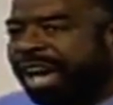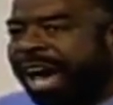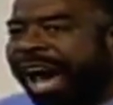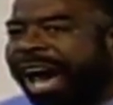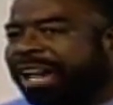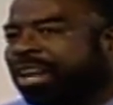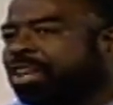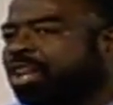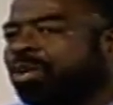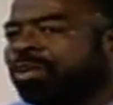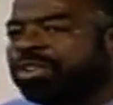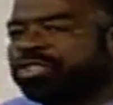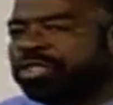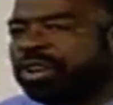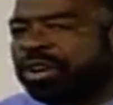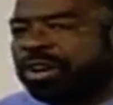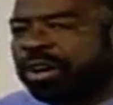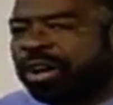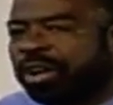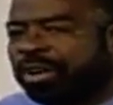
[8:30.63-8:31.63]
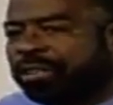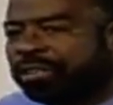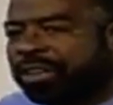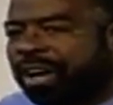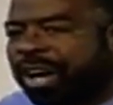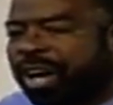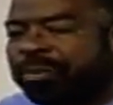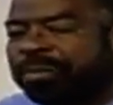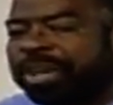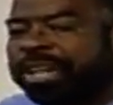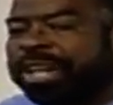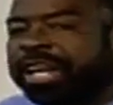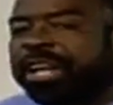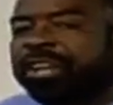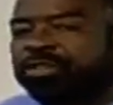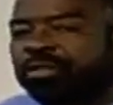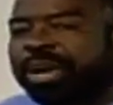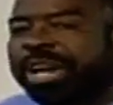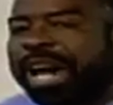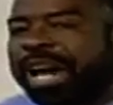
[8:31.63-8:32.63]
I don't know what your goals are, but
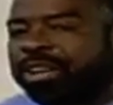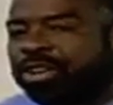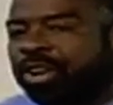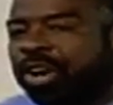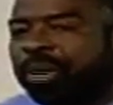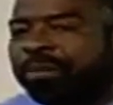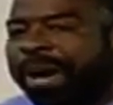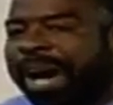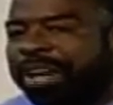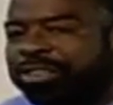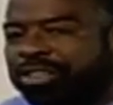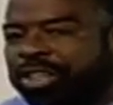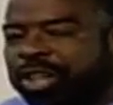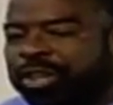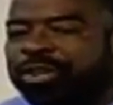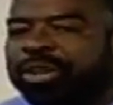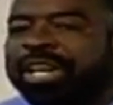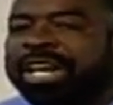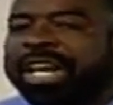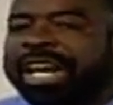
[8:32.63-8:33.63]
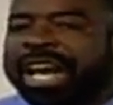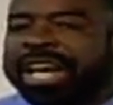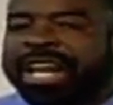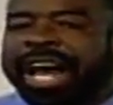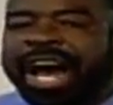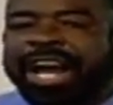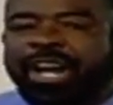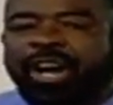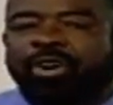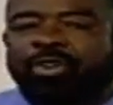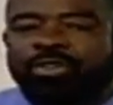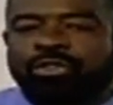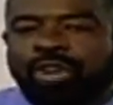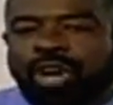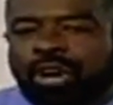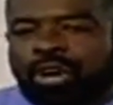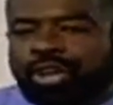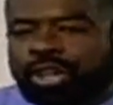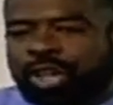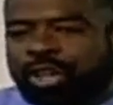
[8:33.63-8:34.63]
here's what I know about you, and I don't
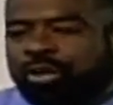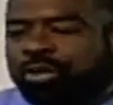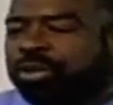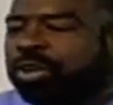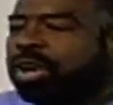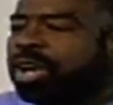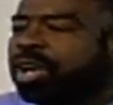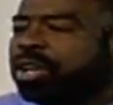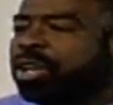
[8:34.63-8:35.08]
know you.